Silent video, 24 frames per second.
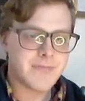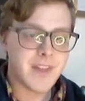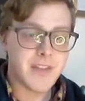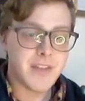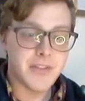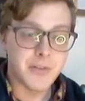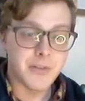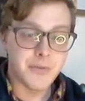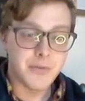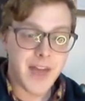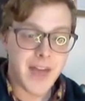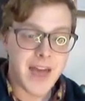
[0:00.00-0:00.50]

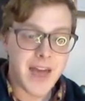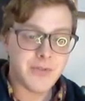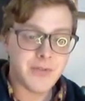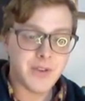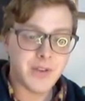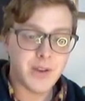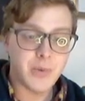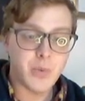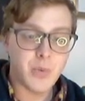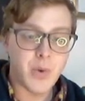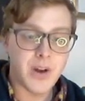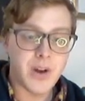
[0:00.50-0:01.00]
The
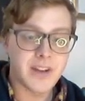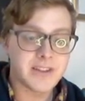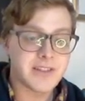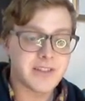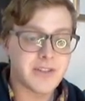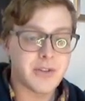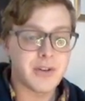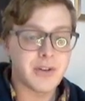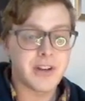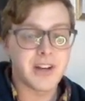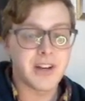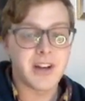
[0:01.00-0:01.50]
Flaffy was
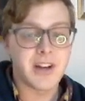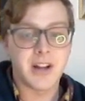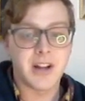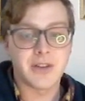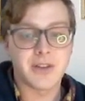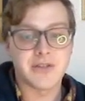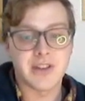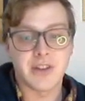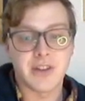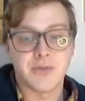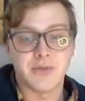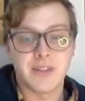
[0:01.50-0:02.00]

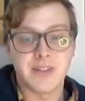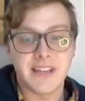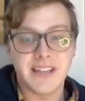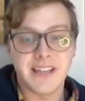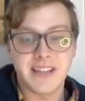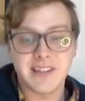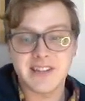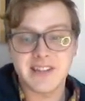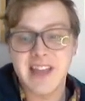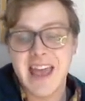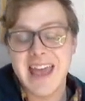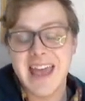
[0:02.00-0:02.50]
$30 on
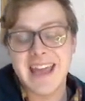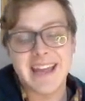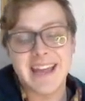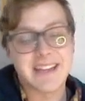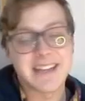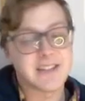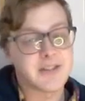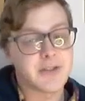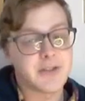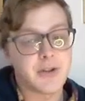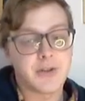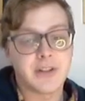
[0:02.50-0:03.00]
release.
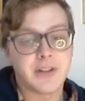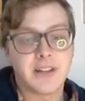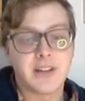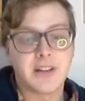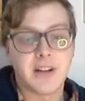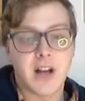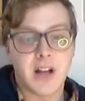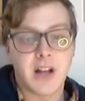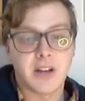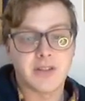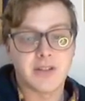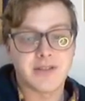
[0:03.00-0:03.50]
It's
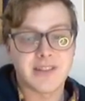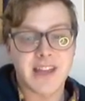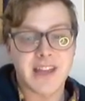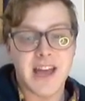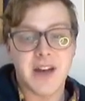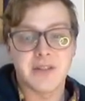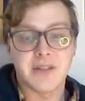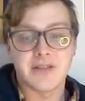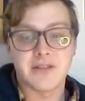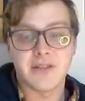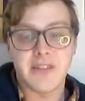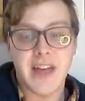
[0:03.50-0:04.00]
$13
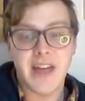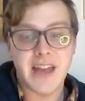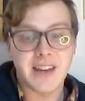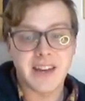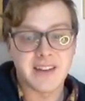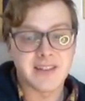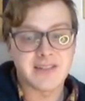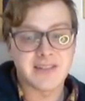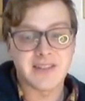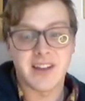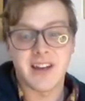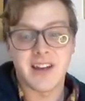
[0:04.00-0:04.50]
now, so that
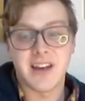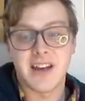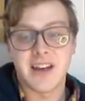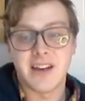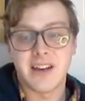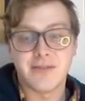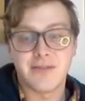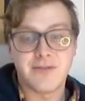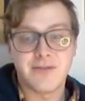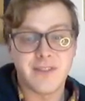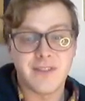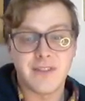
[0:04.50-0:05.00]
is
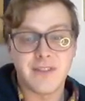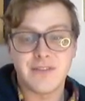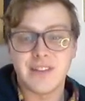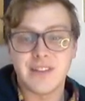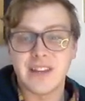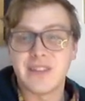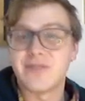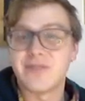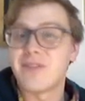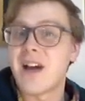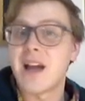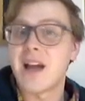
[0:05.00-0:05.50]
a
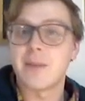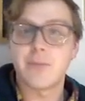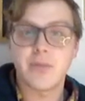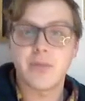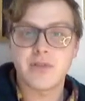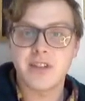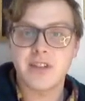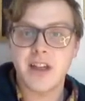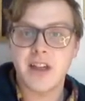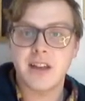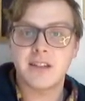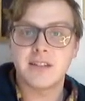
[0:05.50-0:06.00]

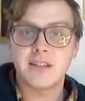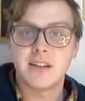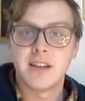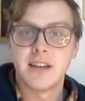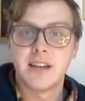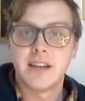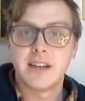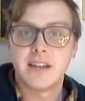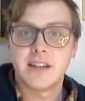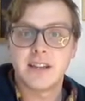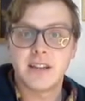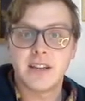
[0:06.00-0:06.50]
55%
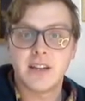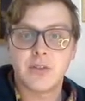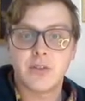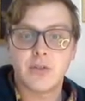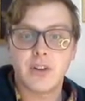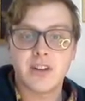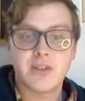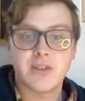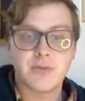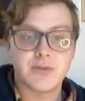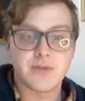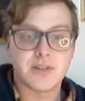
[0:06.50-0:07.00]

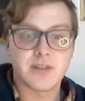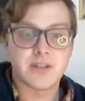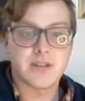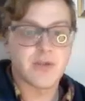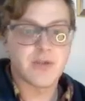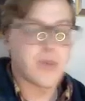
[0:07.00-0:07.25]
decrease, which is